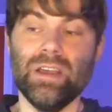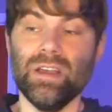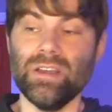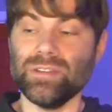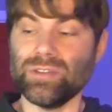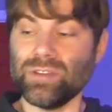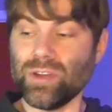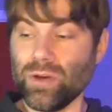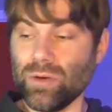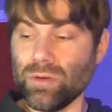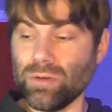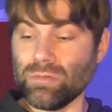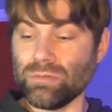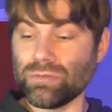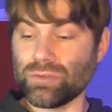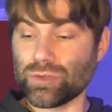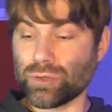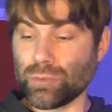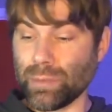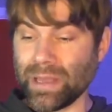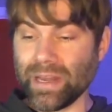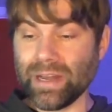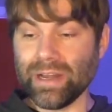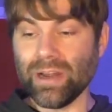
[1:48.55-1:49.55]
So
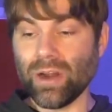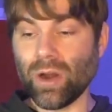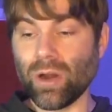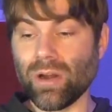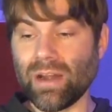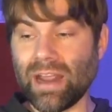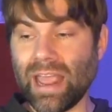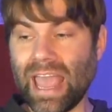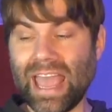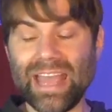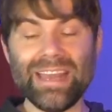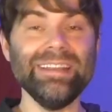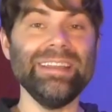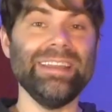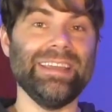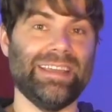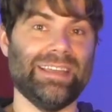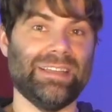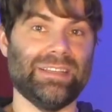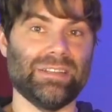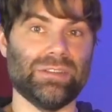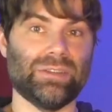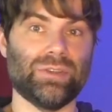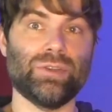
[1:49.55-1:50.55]
treating our
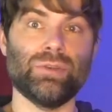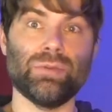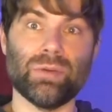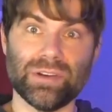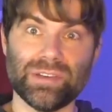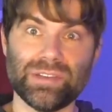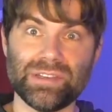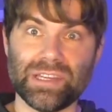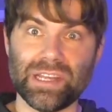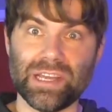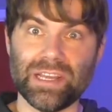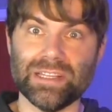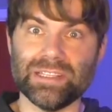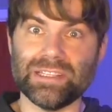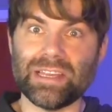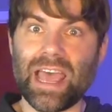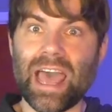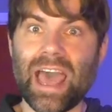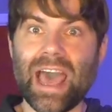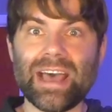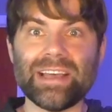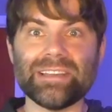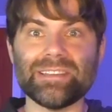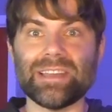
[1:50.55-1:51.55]
endings to our scenes
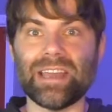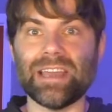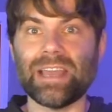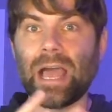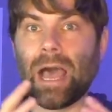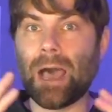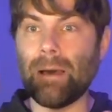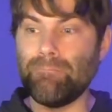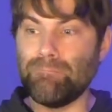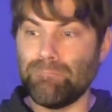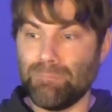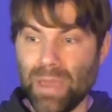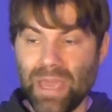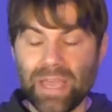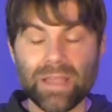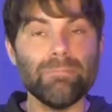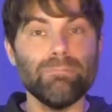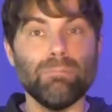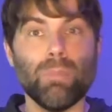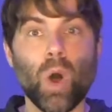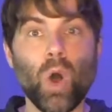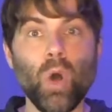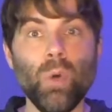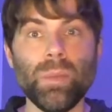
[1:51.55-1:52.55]
as like a big
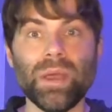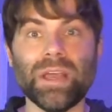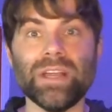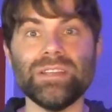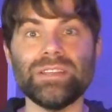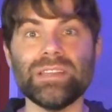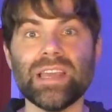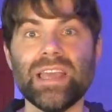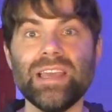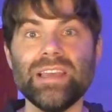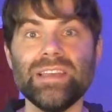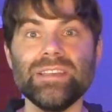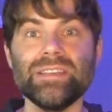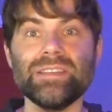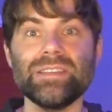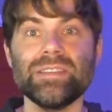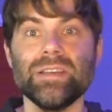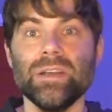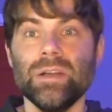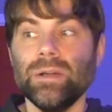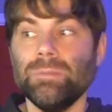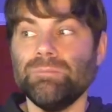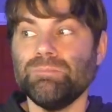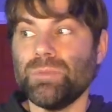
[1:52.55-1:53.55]
moment is,
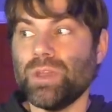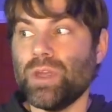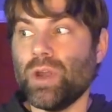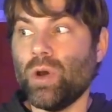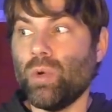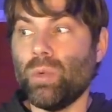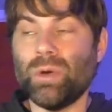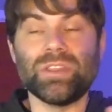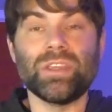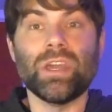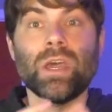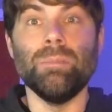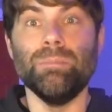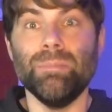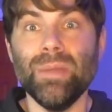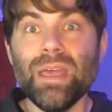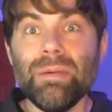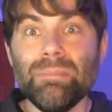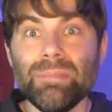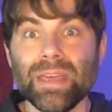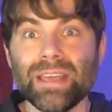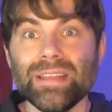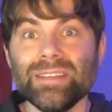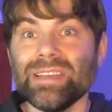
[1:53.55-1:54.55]
with
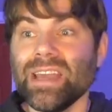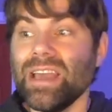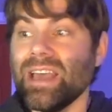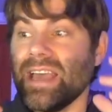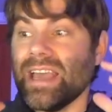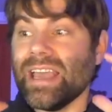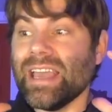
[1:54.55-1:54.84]
commitment,